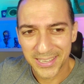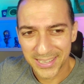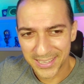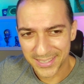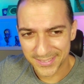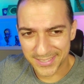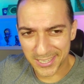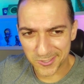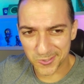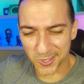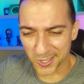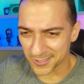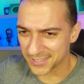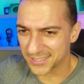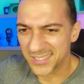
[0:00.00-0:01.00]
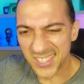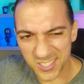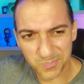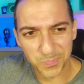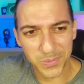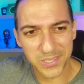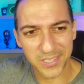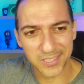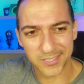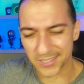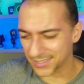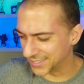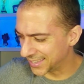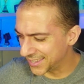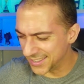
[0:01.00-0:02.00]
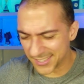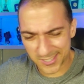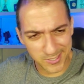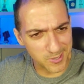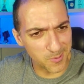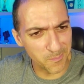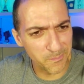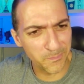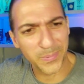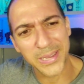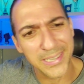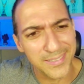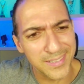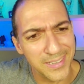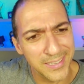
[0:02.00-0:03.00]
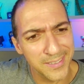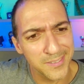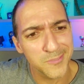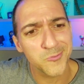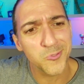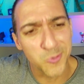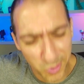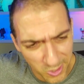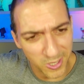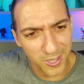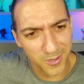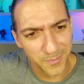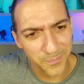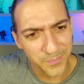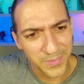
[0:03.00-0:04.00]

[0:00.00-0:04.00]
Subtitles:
they thought this position is completely draw